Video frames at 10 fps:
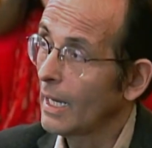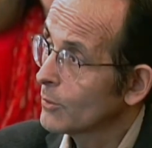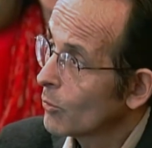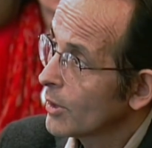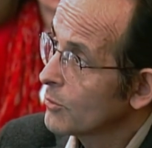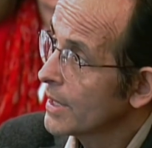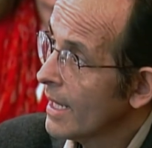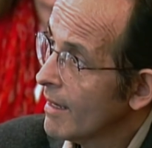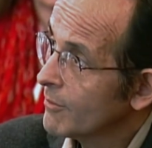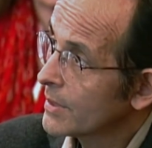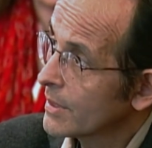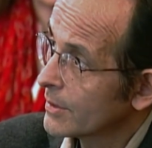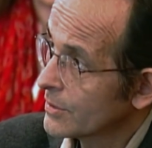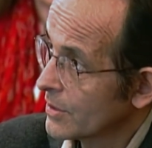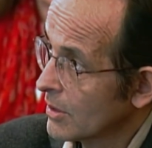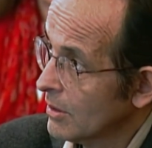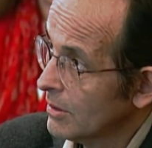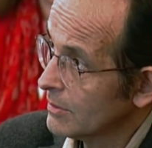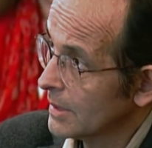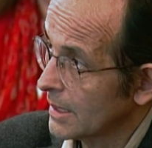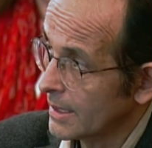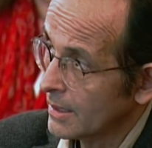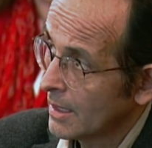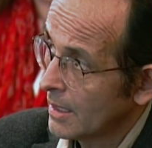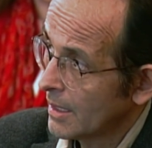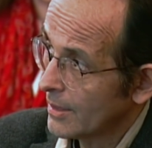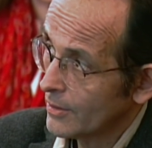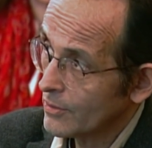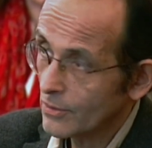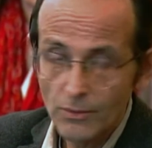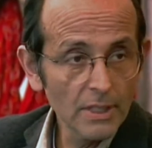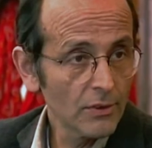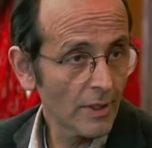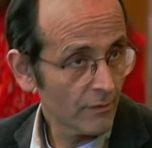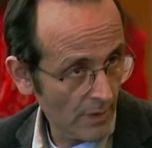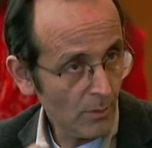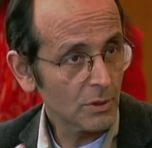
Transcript: And what we have here is a correlate in this green stuff.